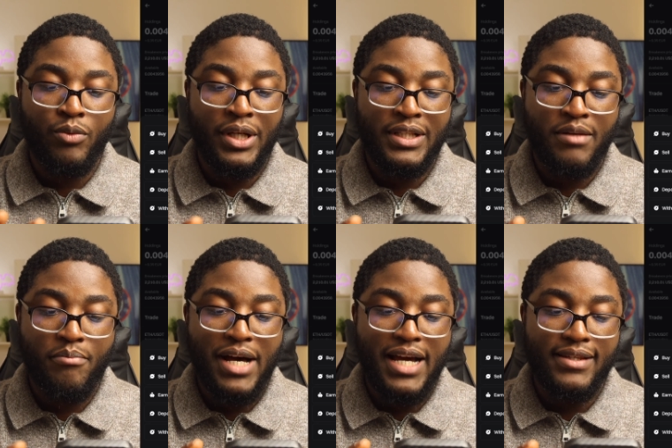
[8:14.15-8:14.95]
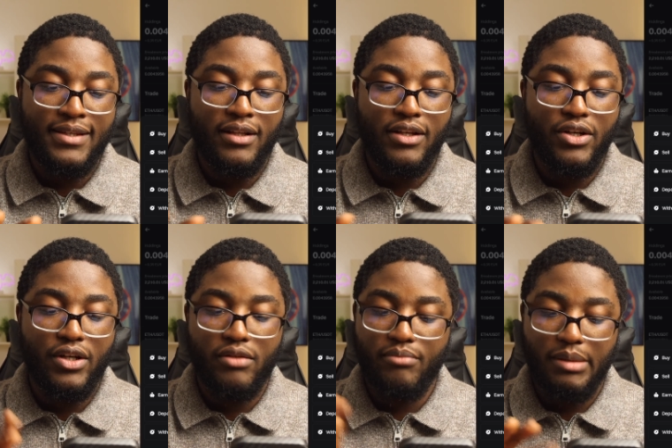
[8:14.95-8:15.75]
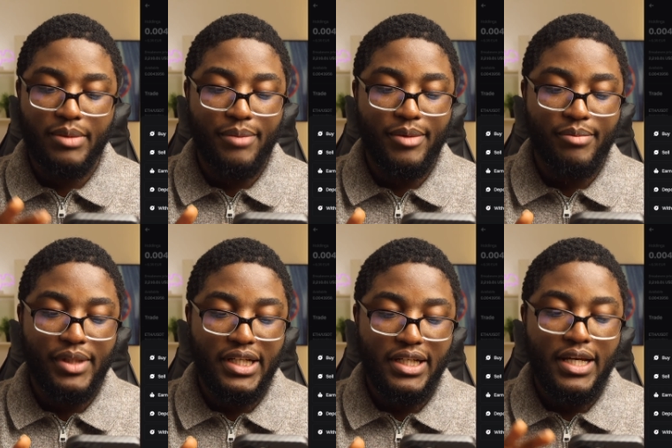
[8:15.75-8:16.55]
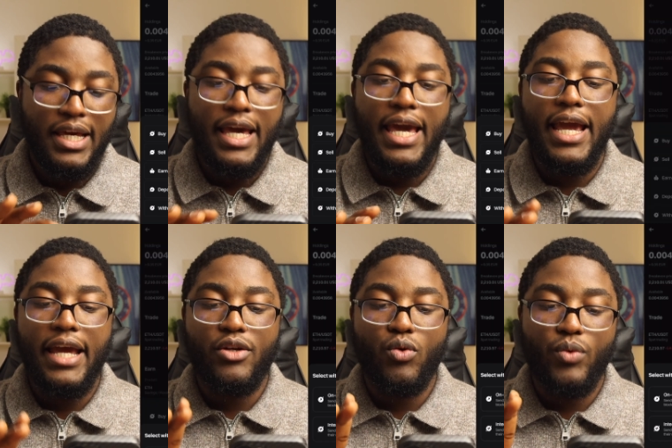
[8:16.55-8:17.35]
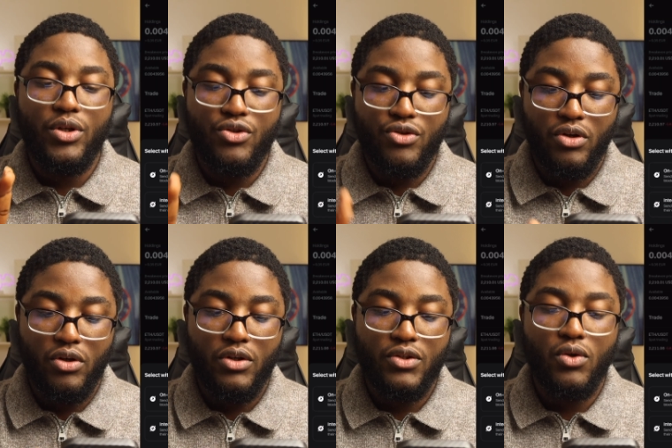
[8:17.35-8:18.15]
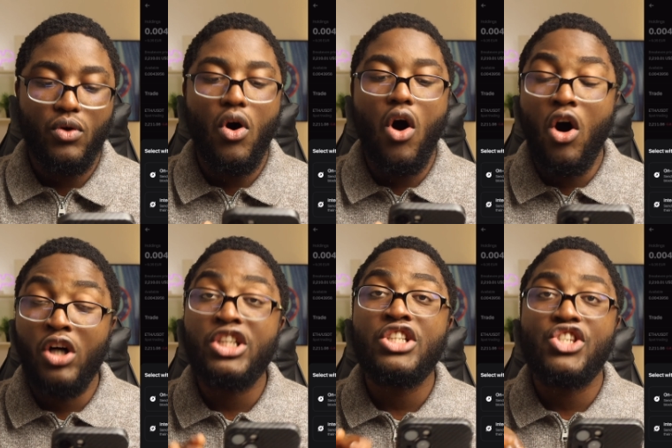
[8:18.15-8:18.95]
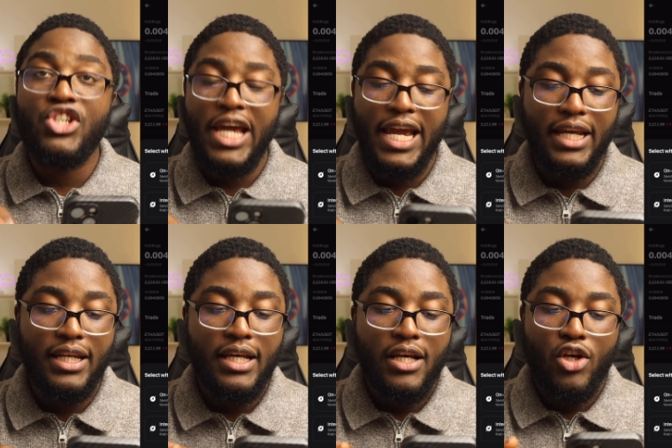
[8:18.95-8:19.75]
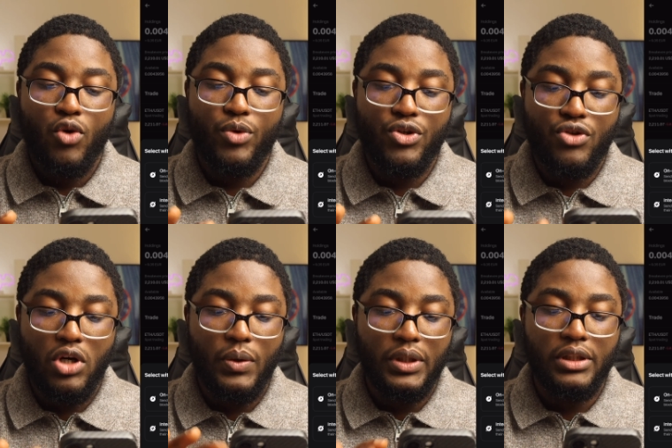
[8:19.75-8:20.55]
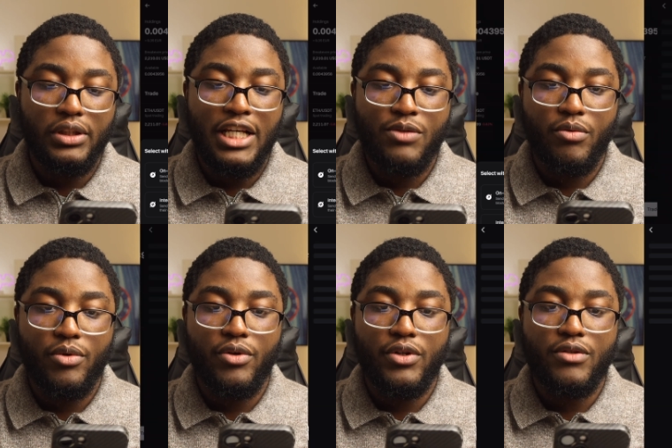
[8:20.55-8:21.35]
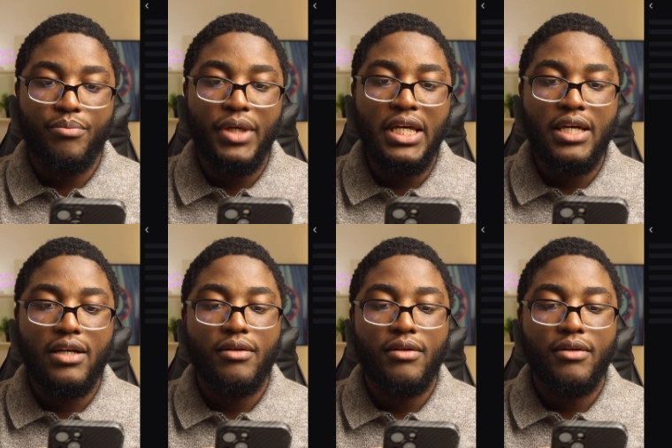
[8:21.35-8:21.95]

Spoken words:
We can see buy, sell, earn, blah blah blah blah, and withdraw. So on chain withdrawal, that's what we're going to pick.